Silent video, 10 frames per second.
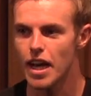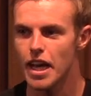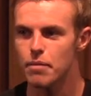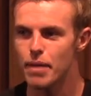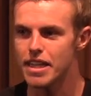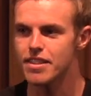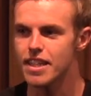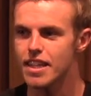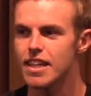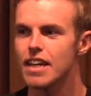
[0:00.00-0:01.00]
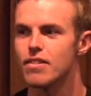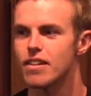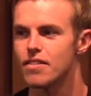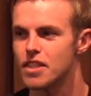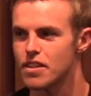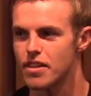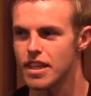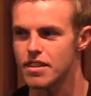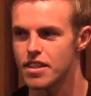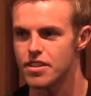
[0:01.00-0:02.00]
A basic level of self
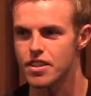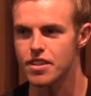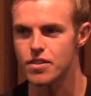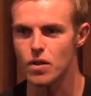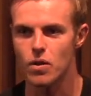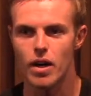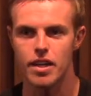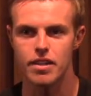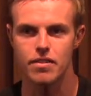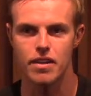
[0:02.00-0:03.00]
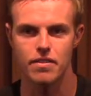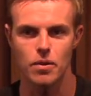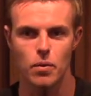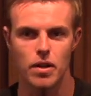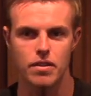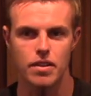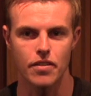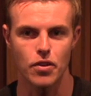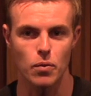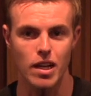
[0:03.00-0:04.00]
realization is required for everyone
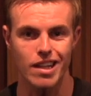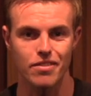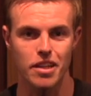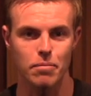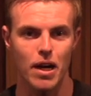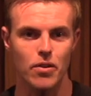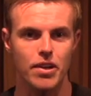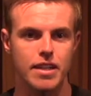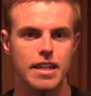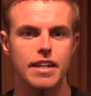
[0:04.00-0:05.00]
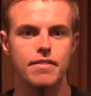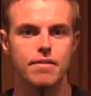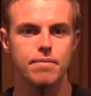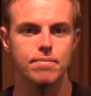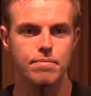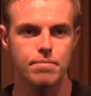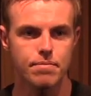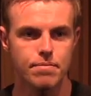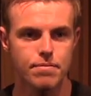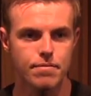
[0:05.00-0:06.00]
if you want to live an empowering life.
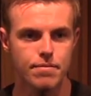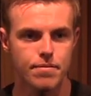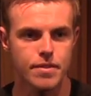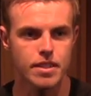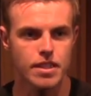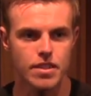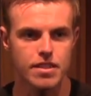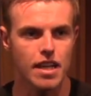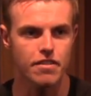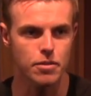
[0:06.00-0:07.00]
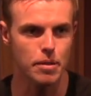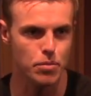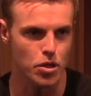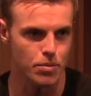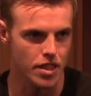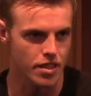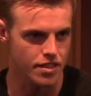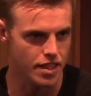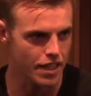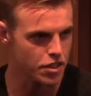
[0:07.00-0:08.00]
Now, it doesn't have to be permanent,
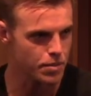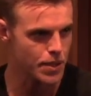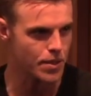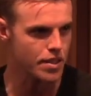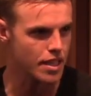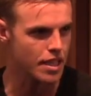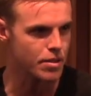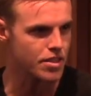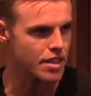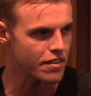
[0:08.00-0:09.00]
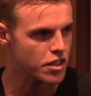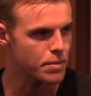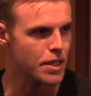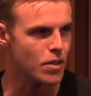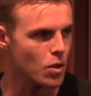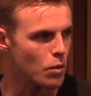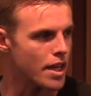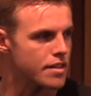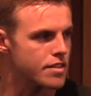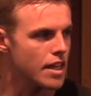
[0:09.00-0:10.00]
doesn't have to be all the time, doesn't have to be in all
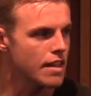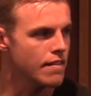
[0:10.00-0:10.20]
ways,